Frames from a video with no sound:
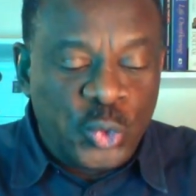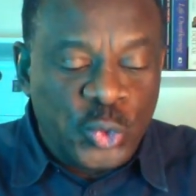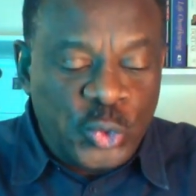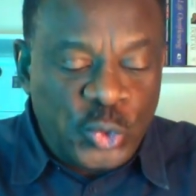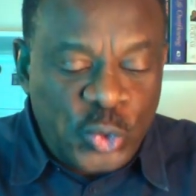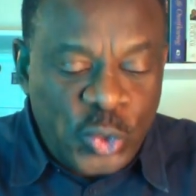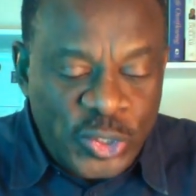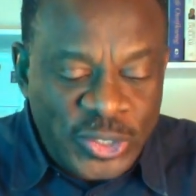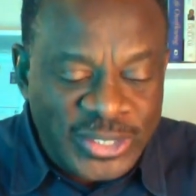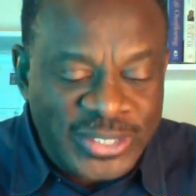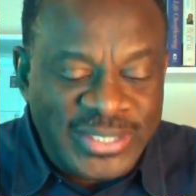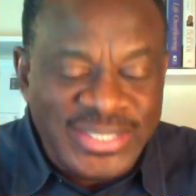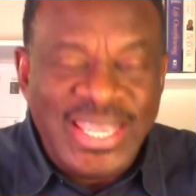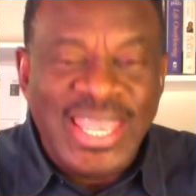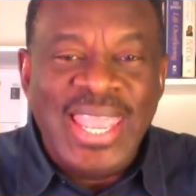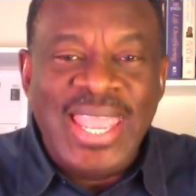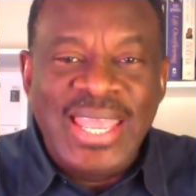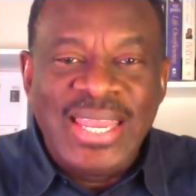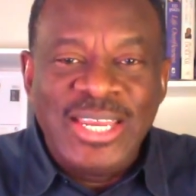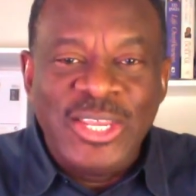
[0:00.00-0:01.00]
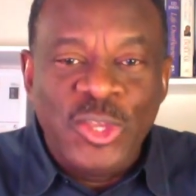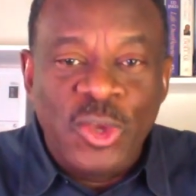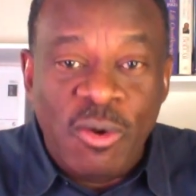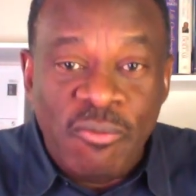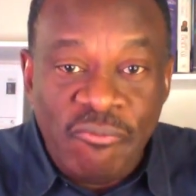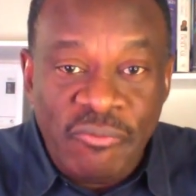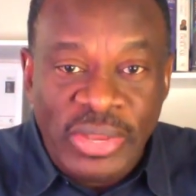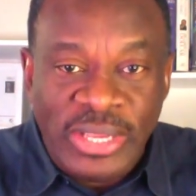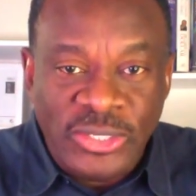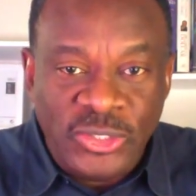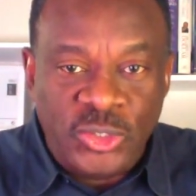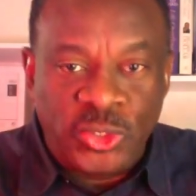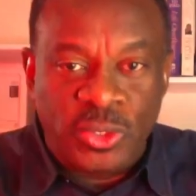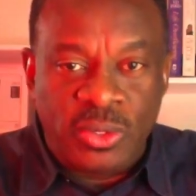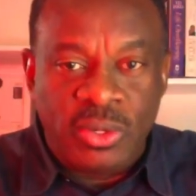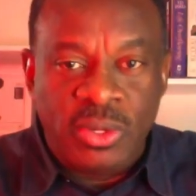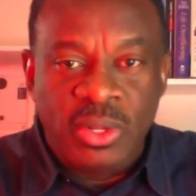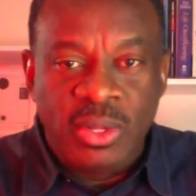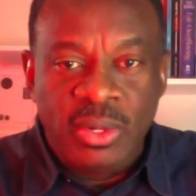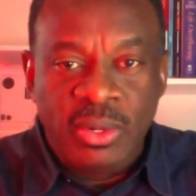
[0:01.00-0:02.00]
to sustain your
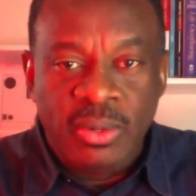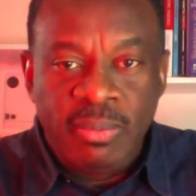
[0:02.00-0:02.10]
venture.